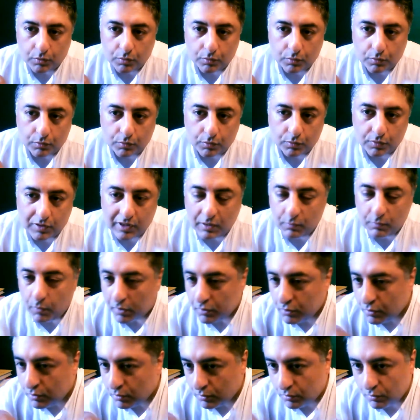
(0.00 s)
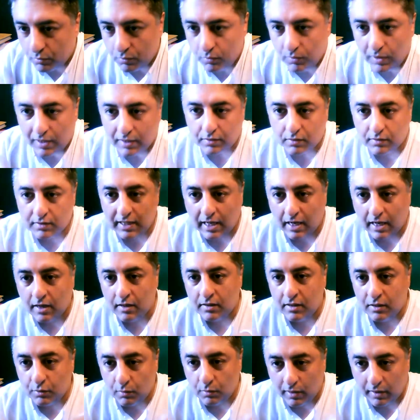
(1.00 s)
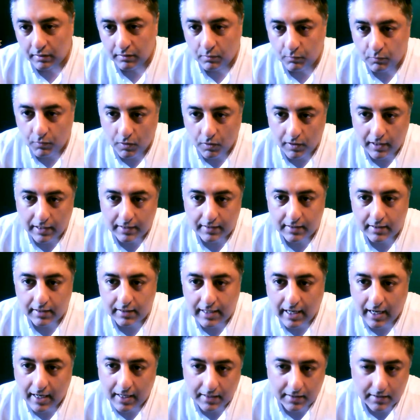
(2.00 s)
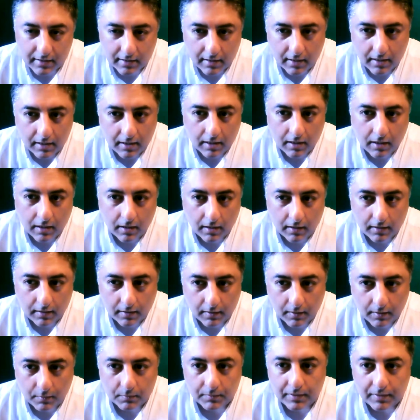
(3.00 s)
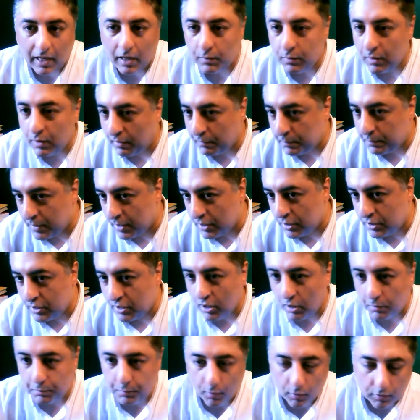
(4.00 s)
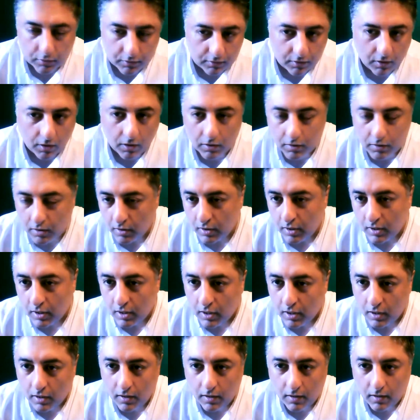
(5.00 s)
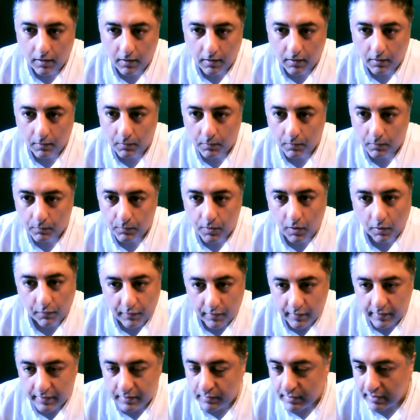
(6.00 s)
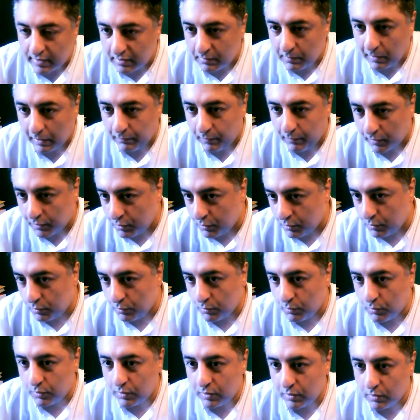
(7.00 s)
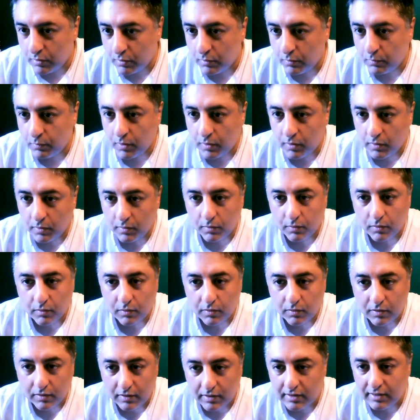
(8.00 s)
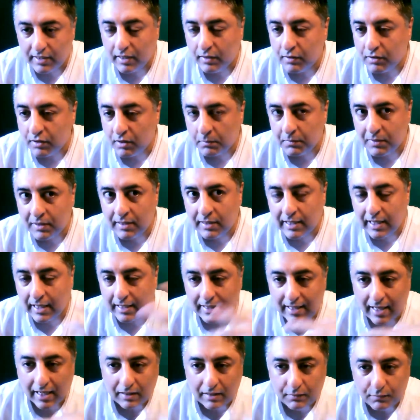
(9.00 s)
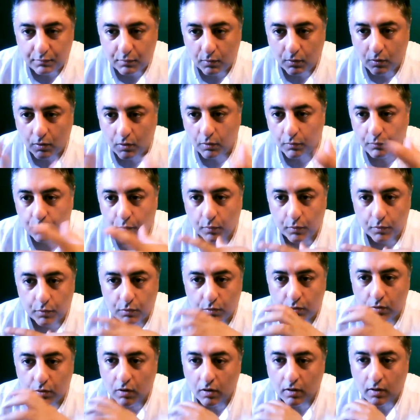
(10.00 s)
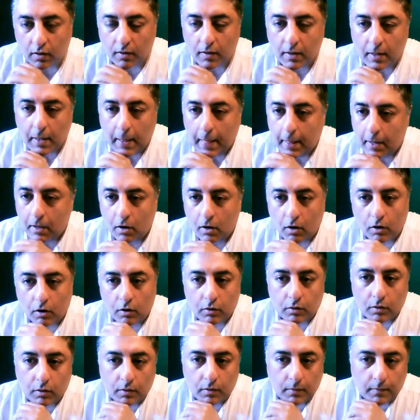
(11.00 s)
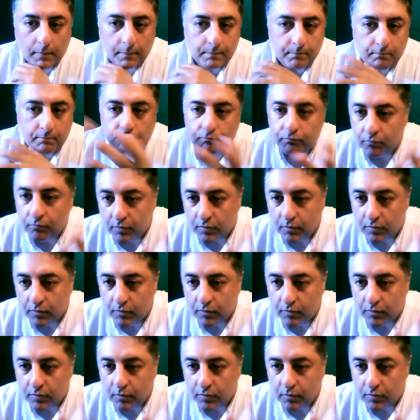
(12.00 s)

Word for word: to to see what you do as a scientist around the world and see guys uh, now you have PhD or postdoc. Uh, we are very interested in what you do. To, is there something like that for for you or? Um,